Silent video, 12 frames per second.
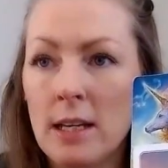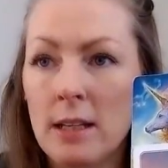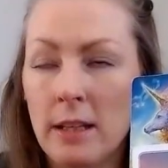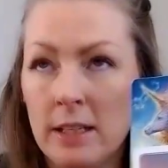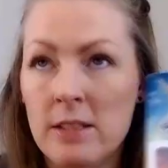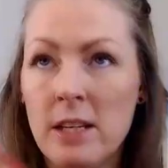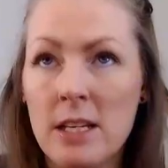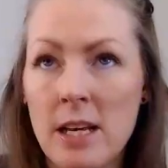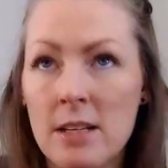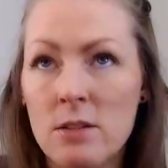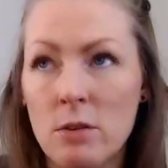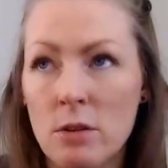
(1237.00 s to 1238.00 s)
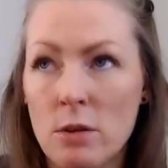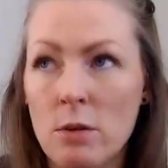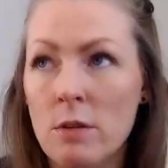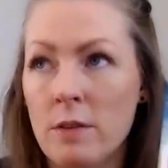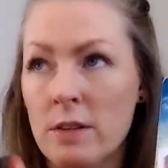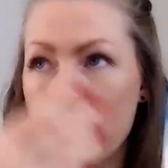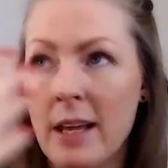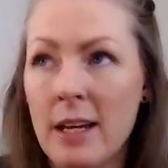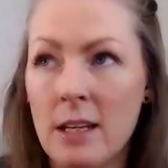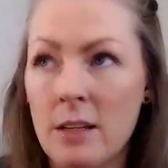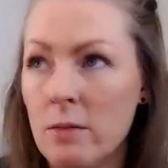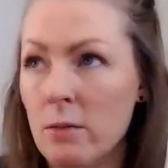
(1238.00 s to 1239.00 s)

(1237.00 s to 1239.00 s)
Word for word: like saying yes to the universe letting